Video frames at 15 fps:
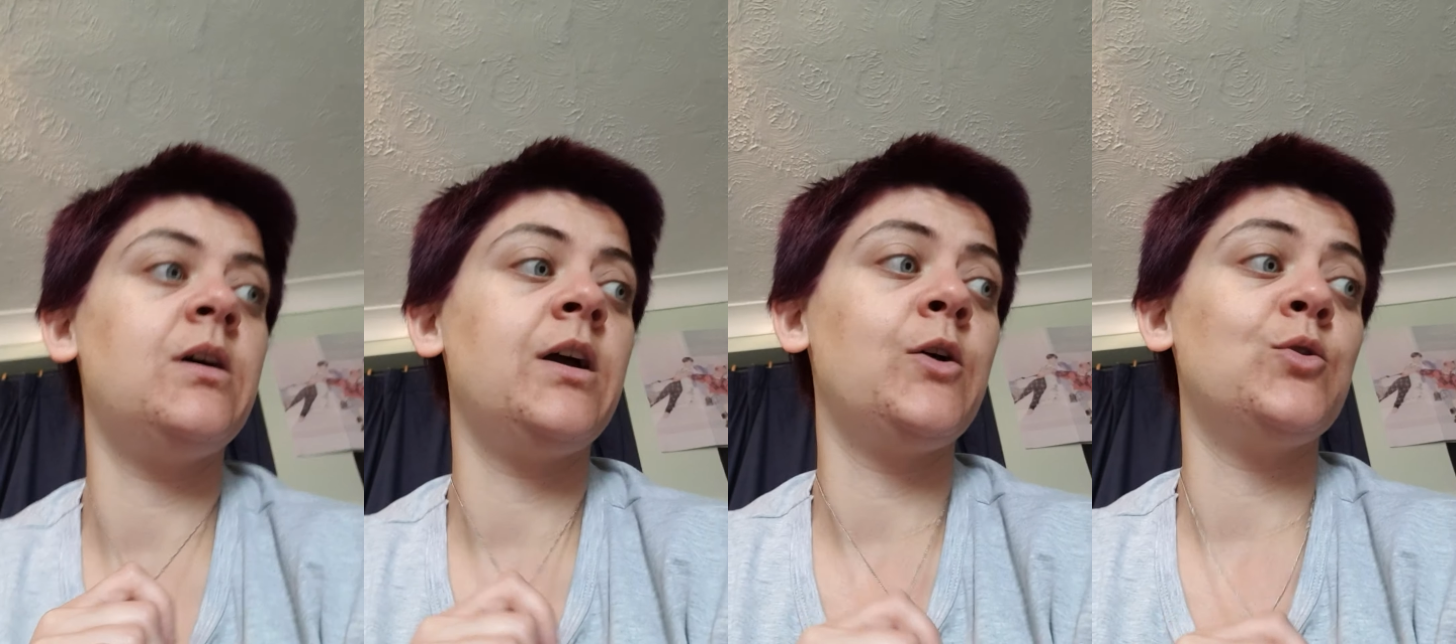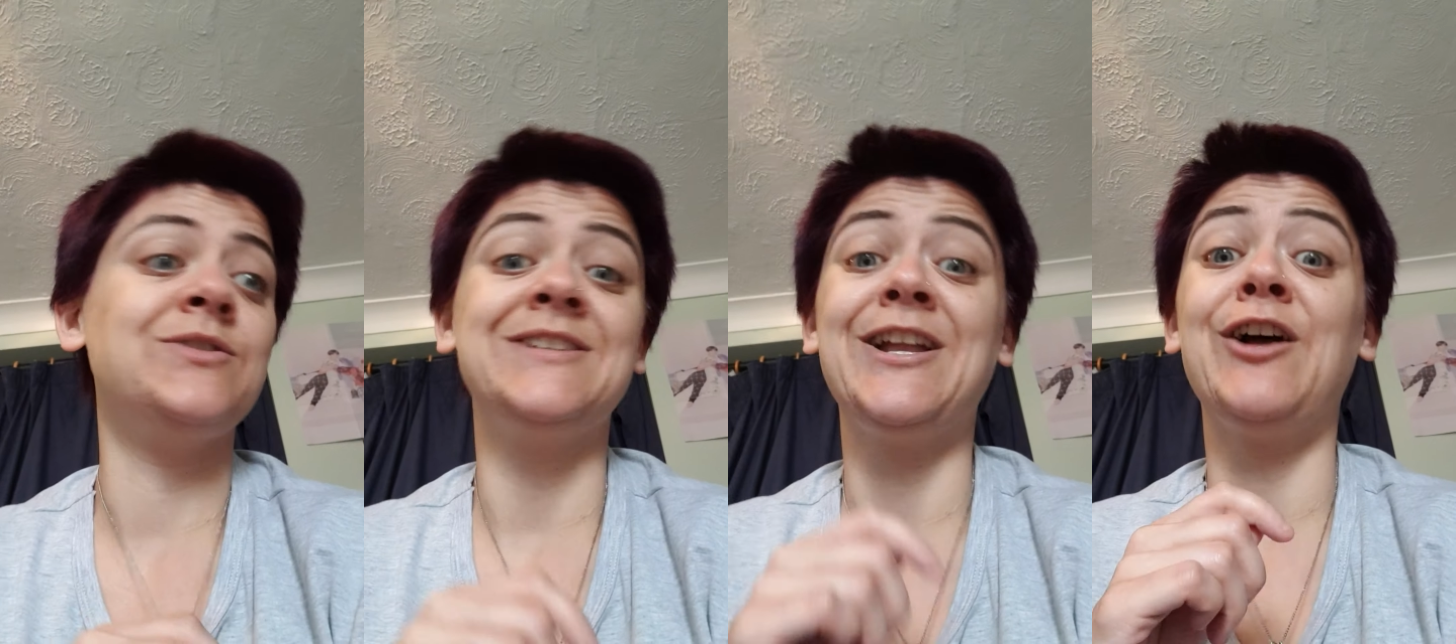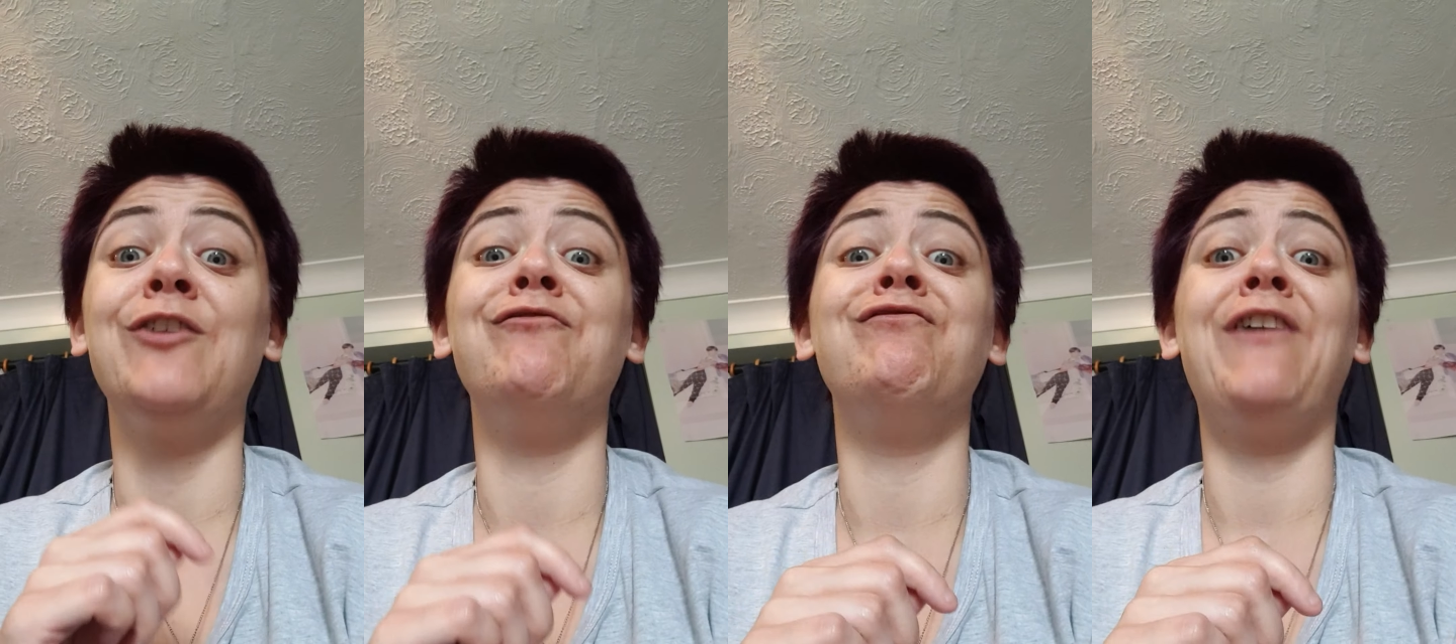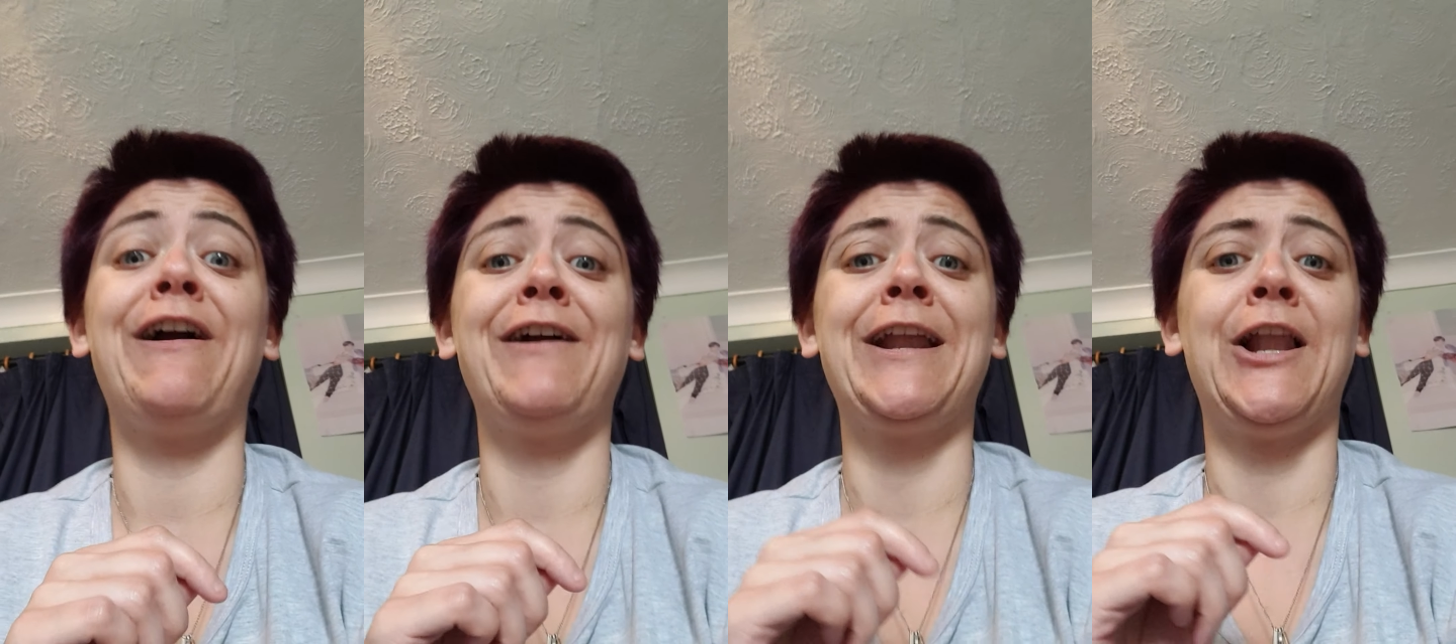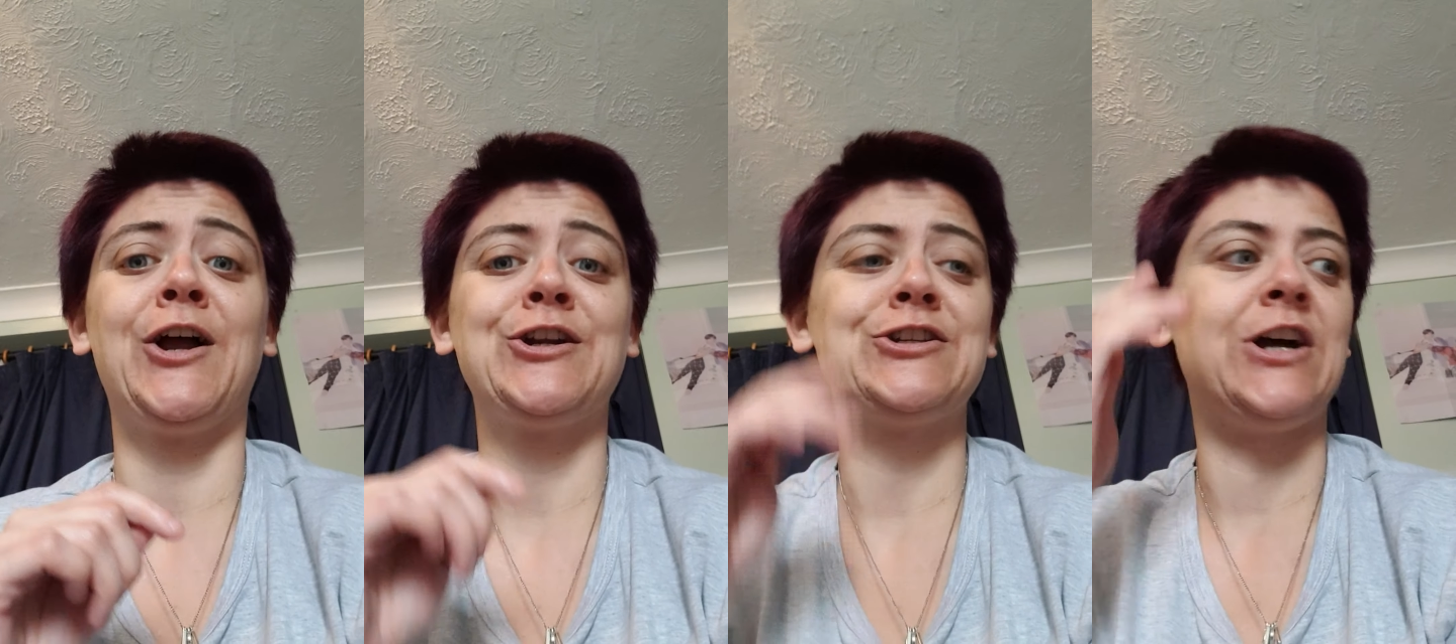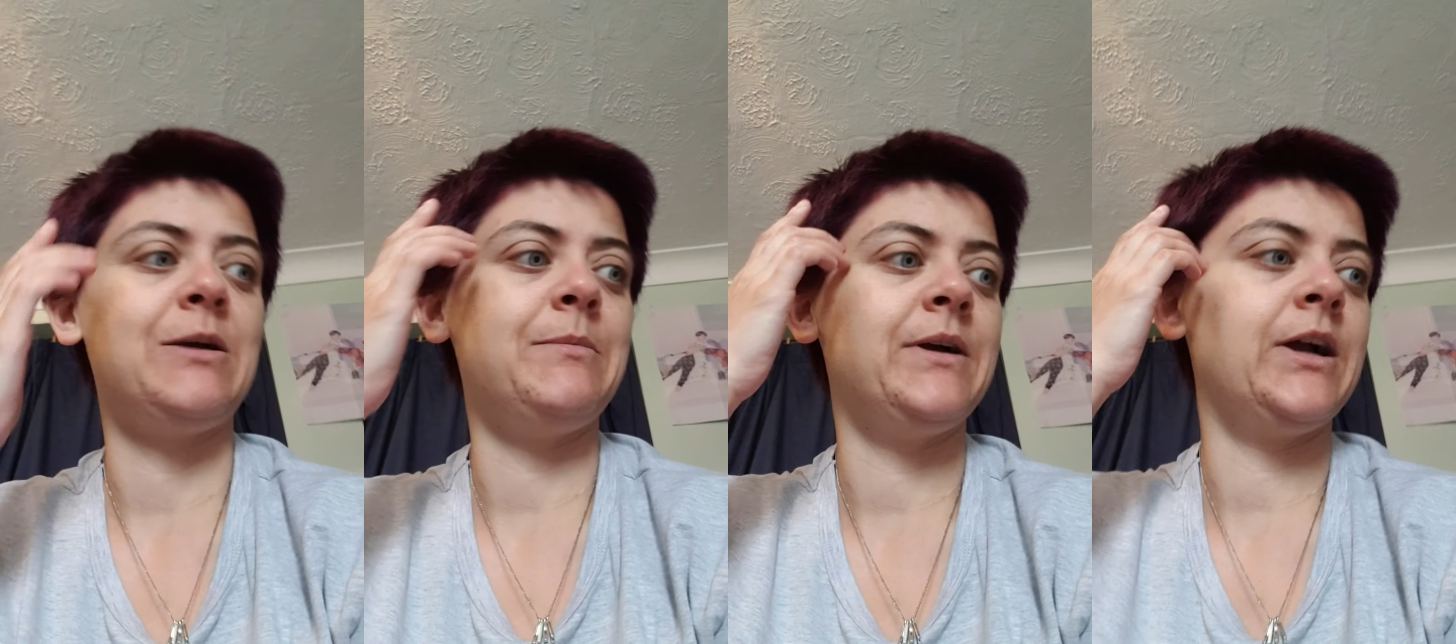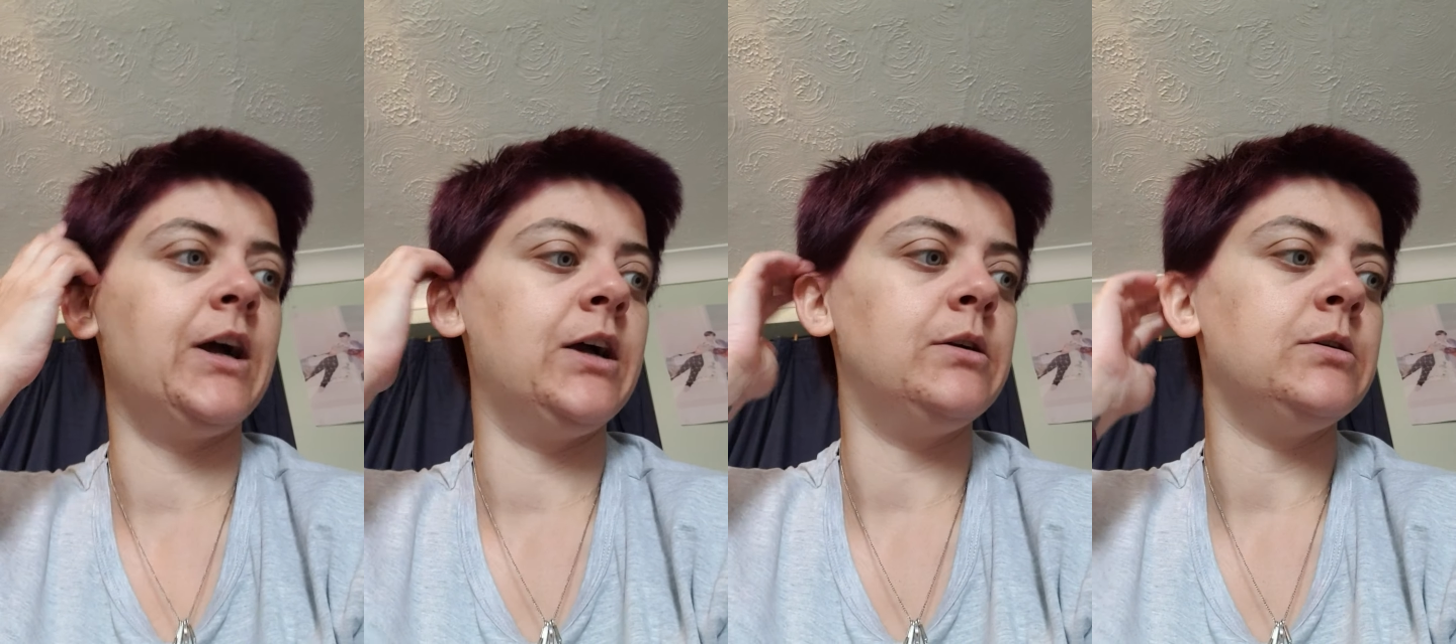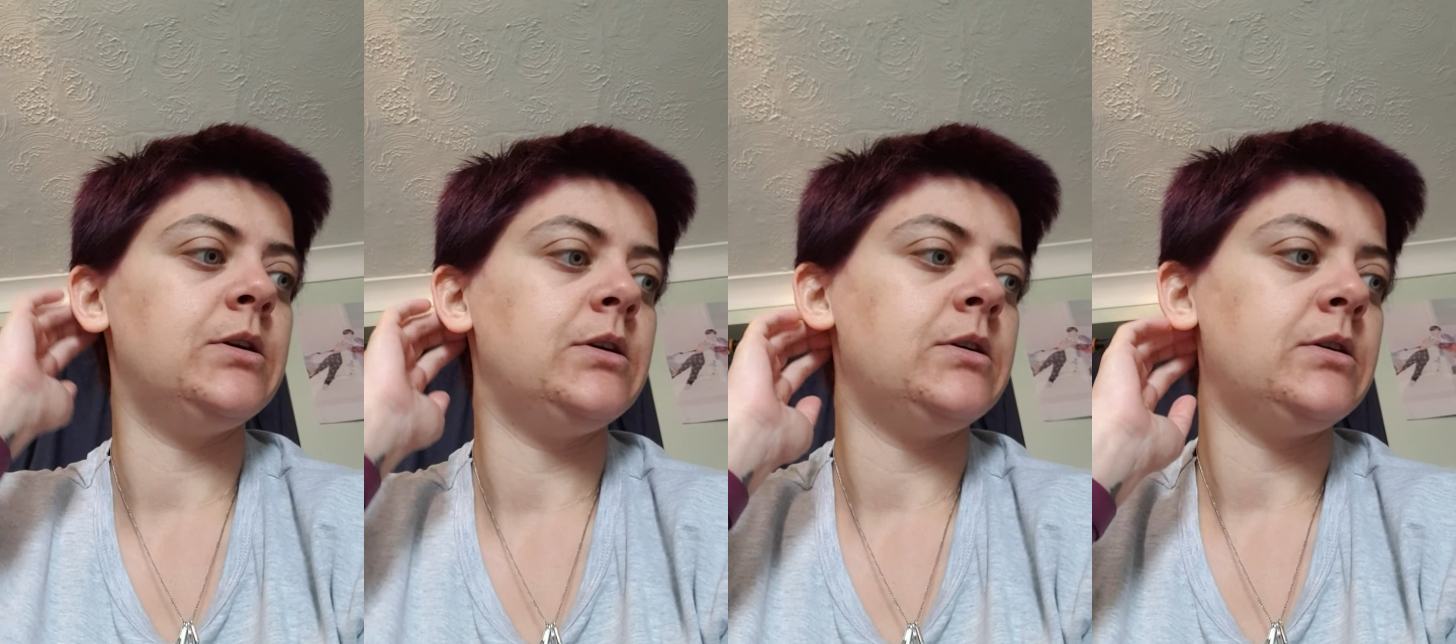I ordered it a
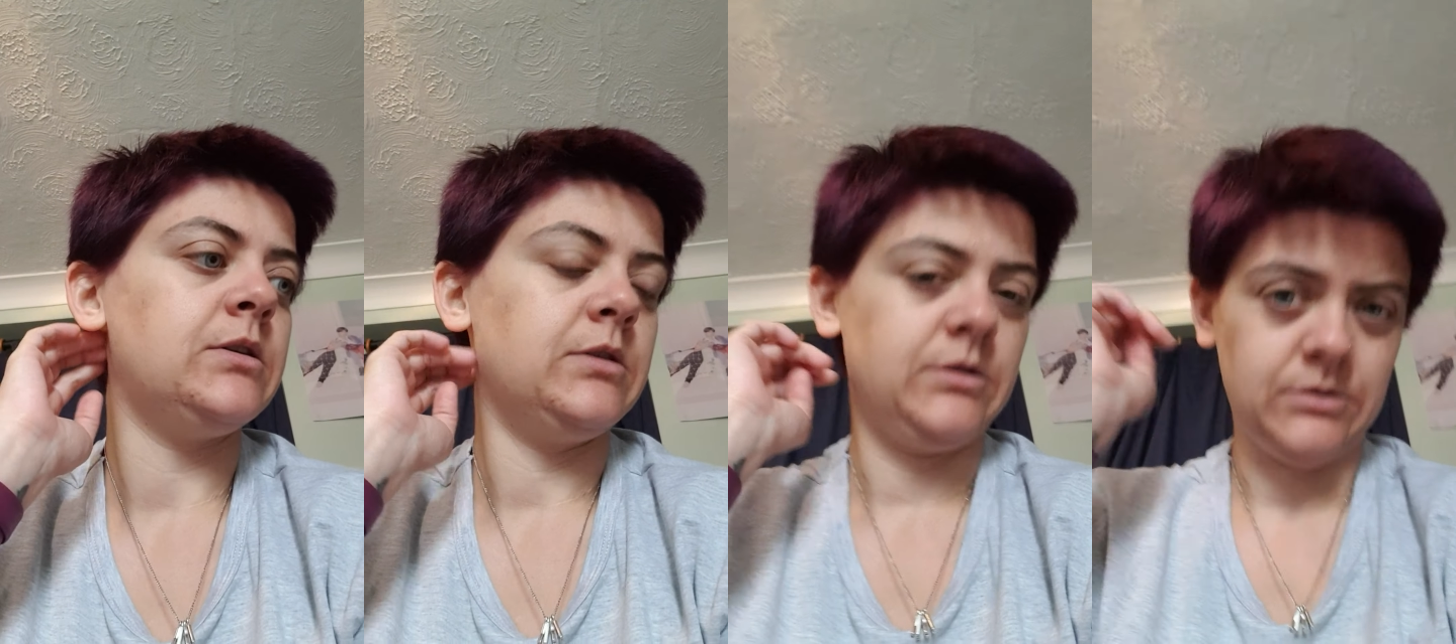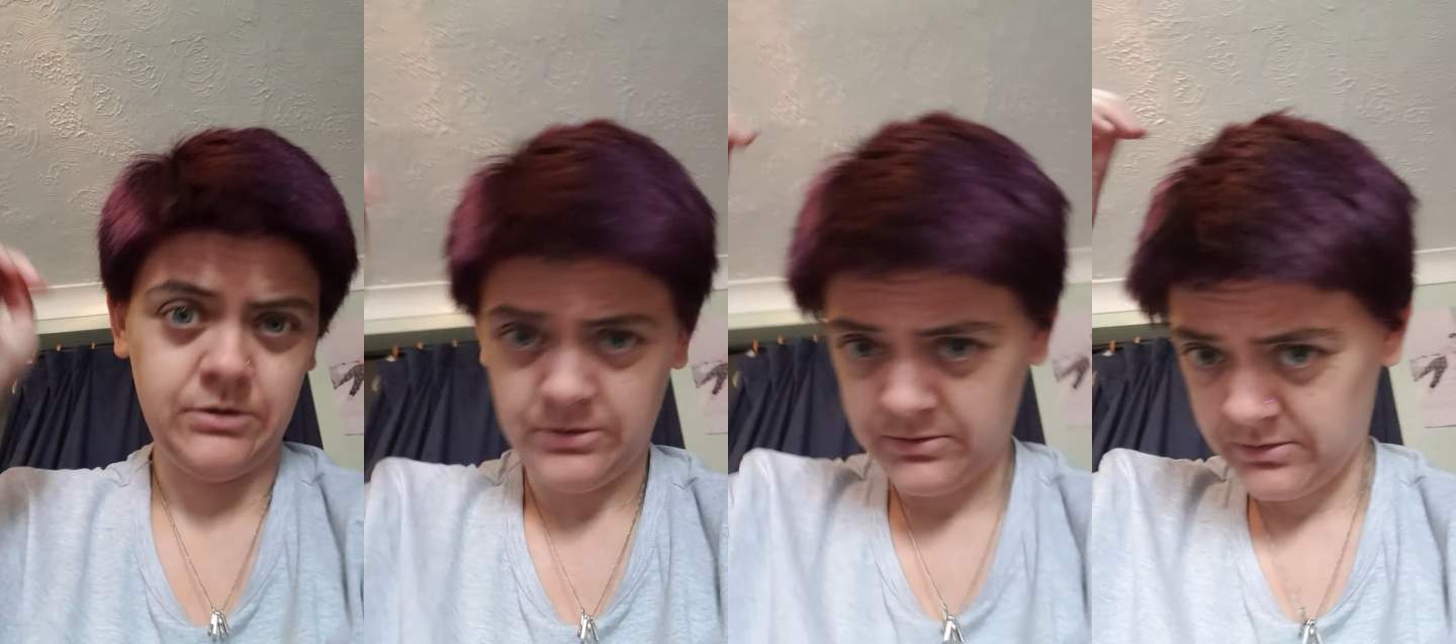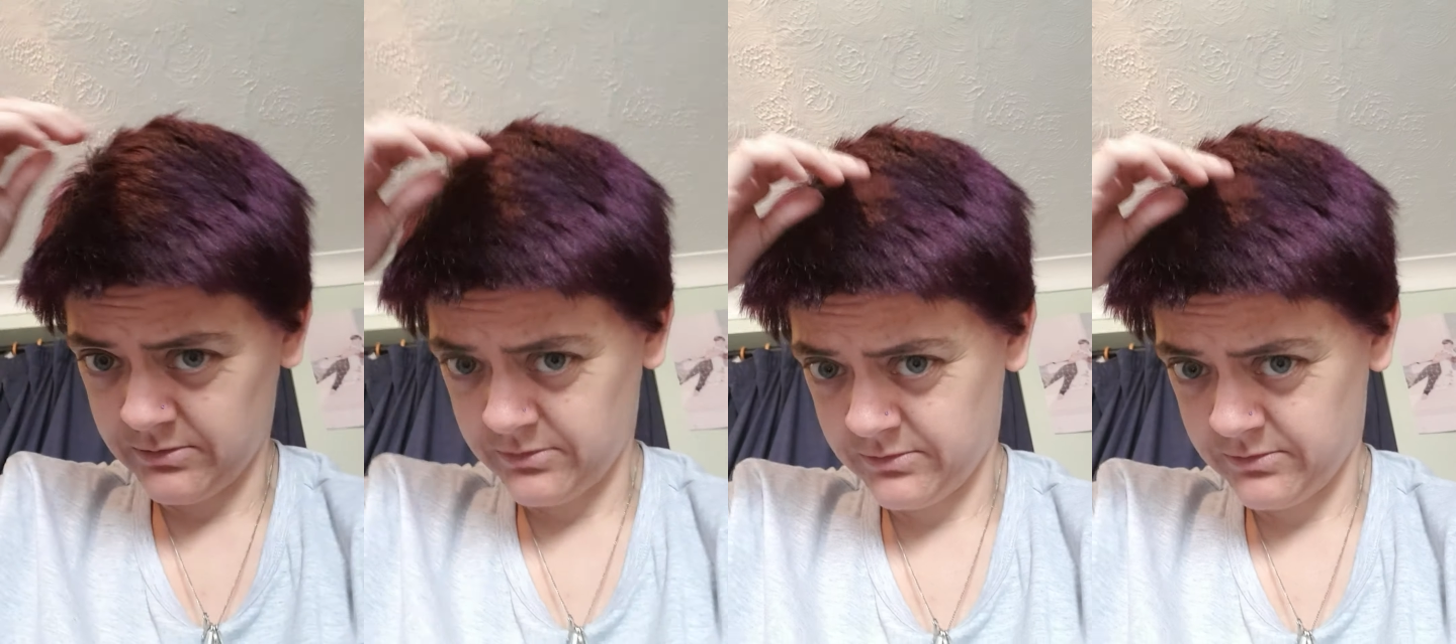very